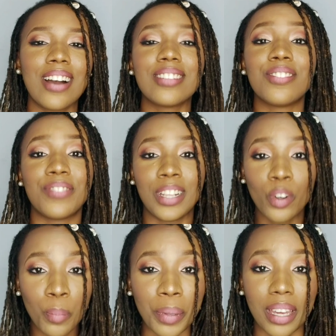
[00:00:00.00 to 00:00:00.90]
are
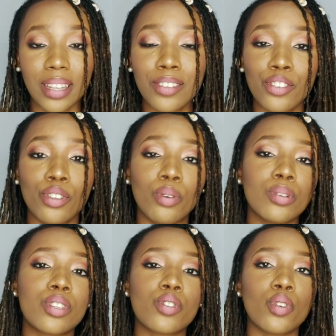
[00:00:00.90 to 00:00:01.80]
developing,
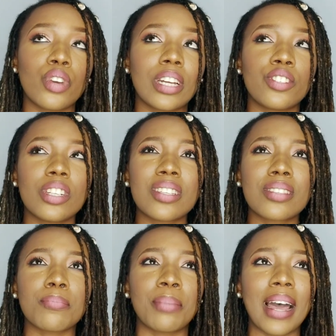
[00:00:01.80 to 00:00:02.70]
so you can just
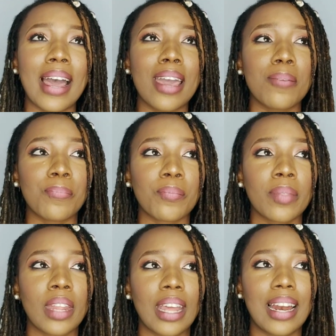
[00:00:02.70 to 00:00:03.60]
buy
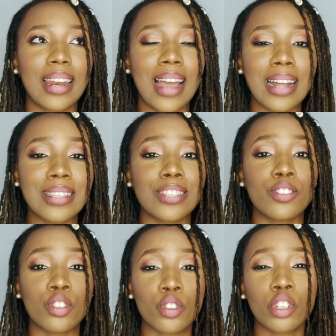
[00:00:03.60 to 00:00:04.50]
lands
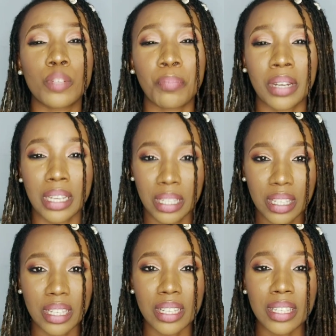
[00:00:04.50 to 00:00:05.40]
in such
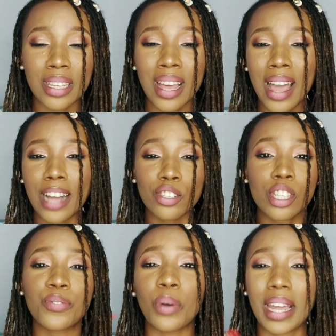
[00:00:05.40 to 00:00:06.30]
places and
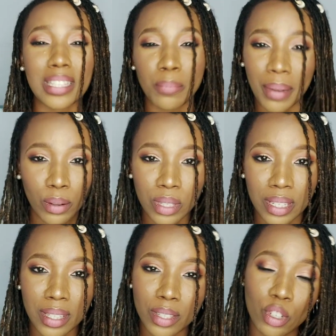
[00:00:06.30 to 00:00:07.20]
just forget about
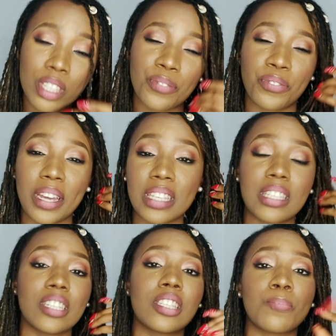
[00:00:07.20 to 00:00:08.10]
it. Just
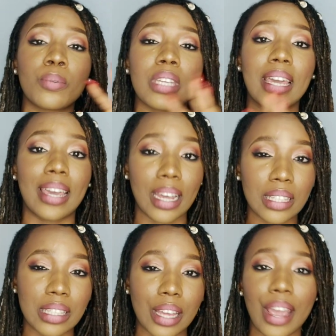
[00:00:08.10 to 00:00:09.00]
fence it, put a
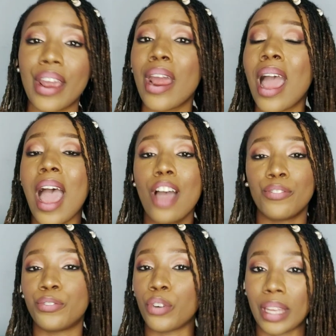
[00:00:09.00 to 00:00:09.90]
gate there,
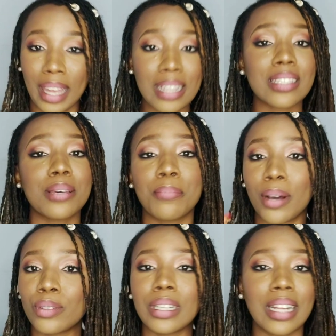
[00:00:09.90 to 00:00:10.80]
and forget
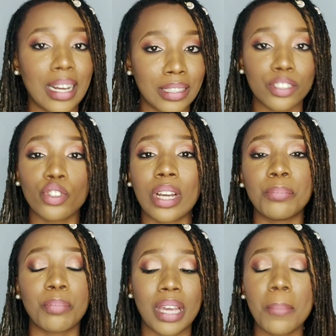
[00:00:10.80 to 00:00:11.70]
about the land. You
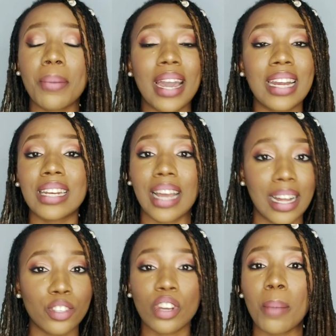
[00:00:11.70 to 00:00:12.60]
can keep buying
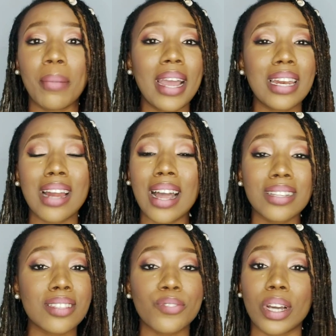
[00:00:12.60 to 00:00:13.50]
lands. You can buy
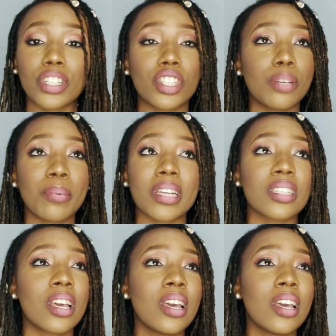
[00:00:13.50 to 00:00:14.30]
lands for as cheap as